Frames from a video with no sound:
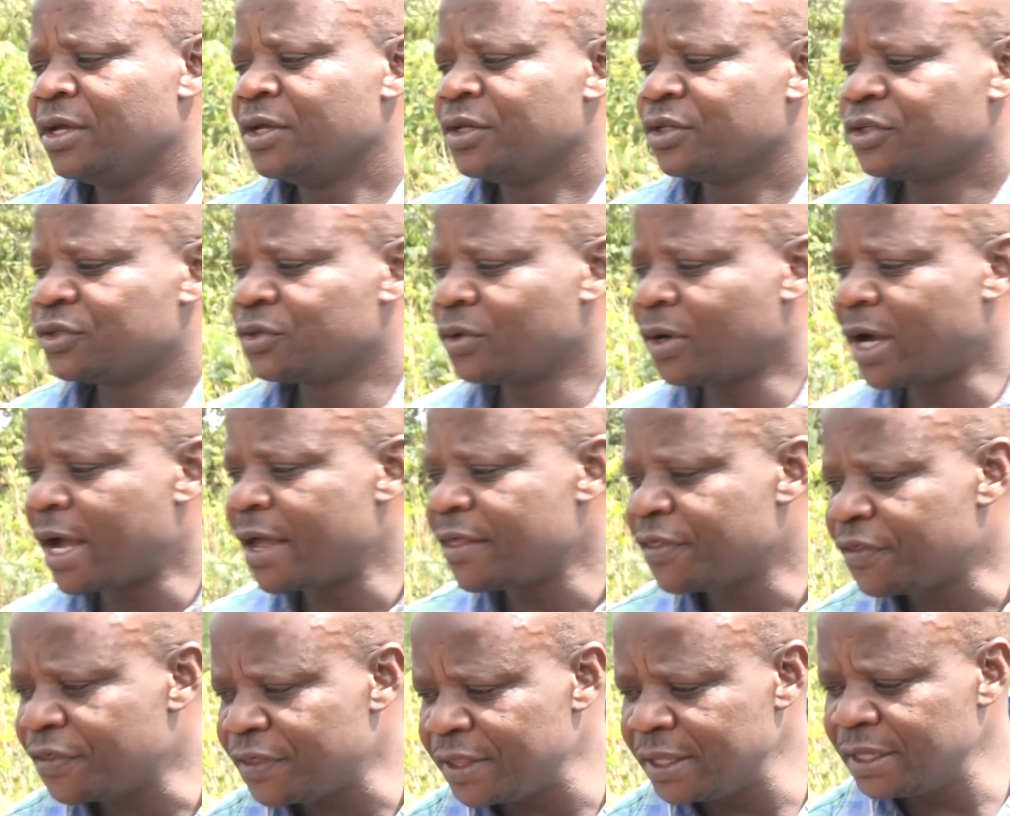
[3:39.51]
So
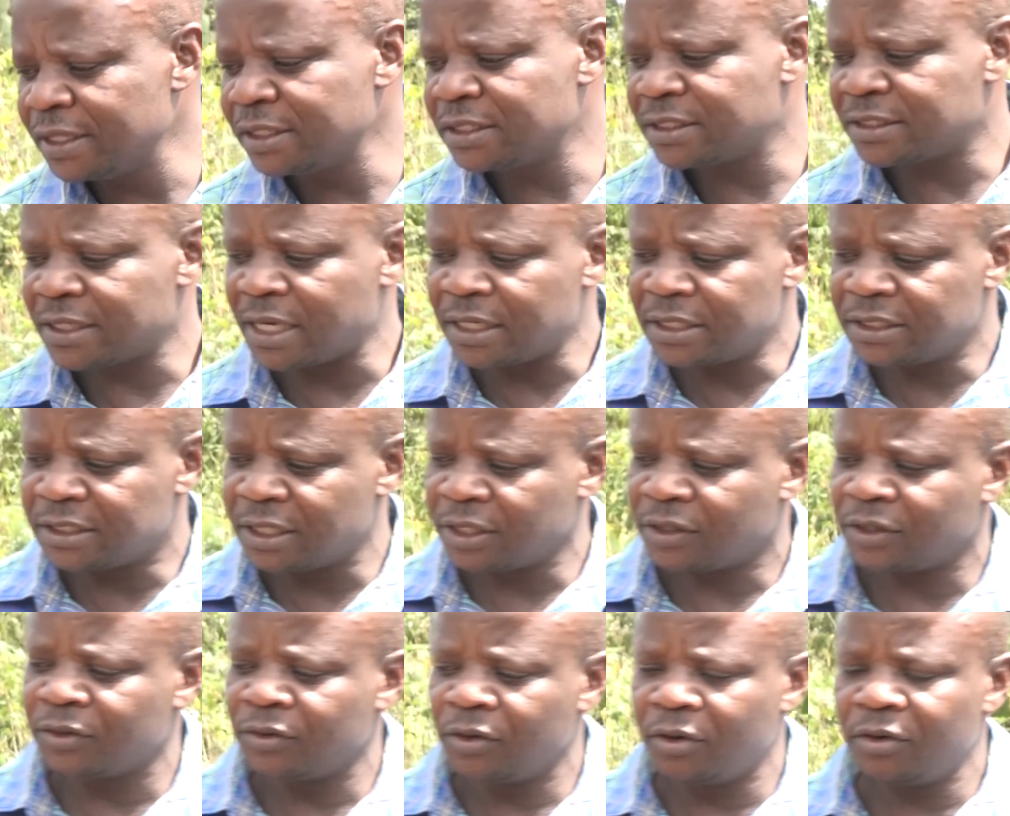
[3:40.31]
I think such
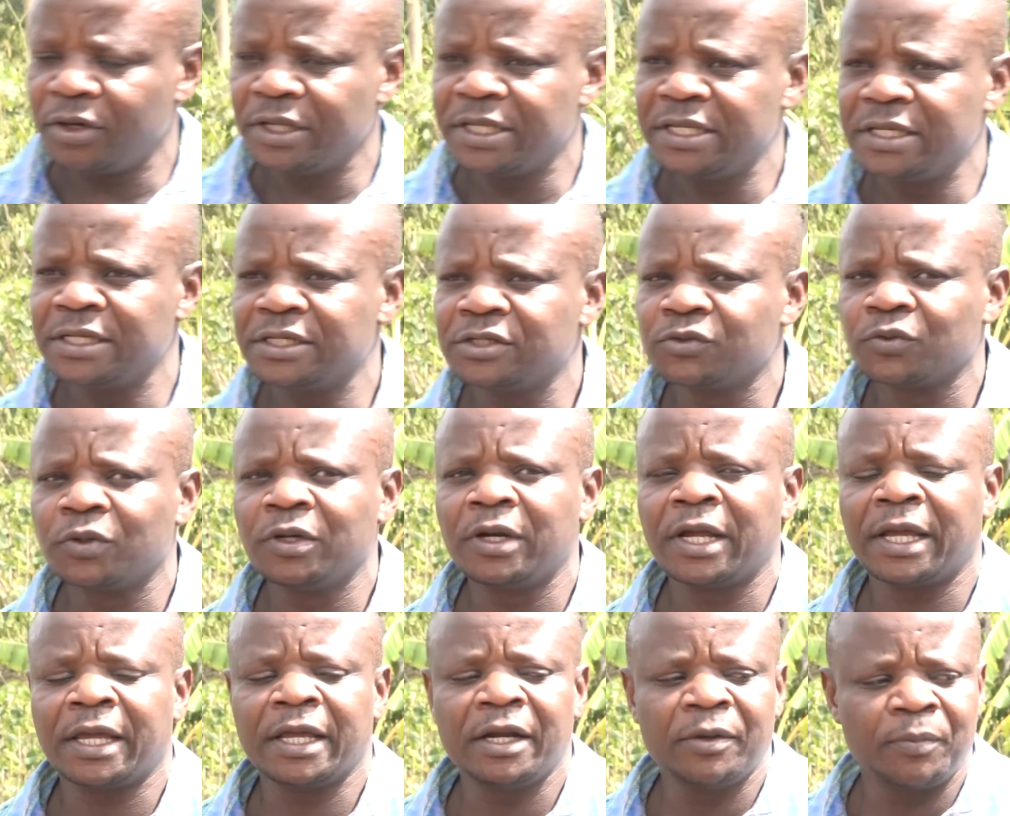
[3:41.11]
technologies
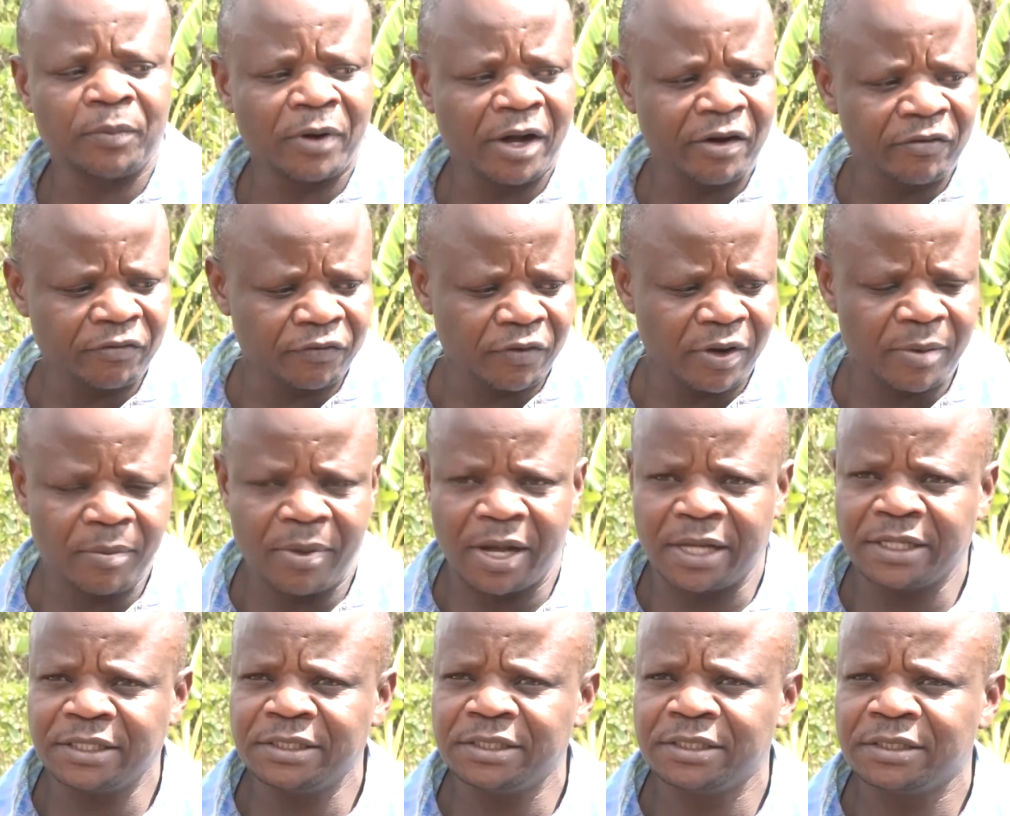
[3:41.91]
will help our
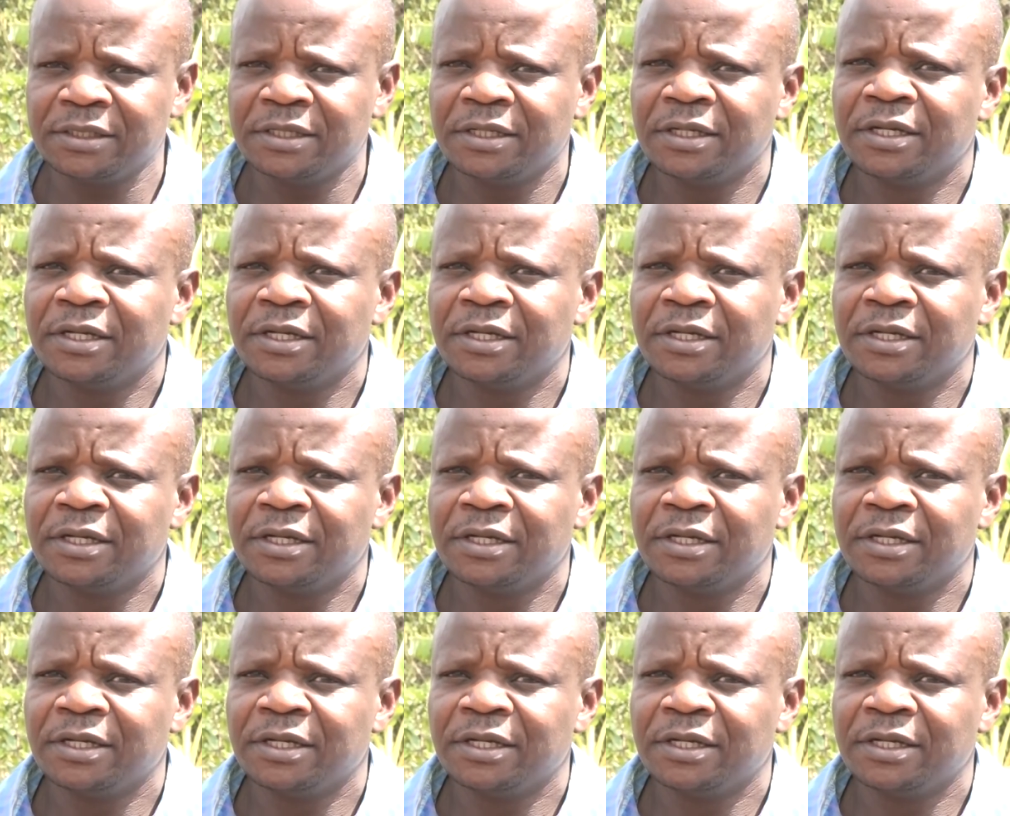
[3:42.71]
farmers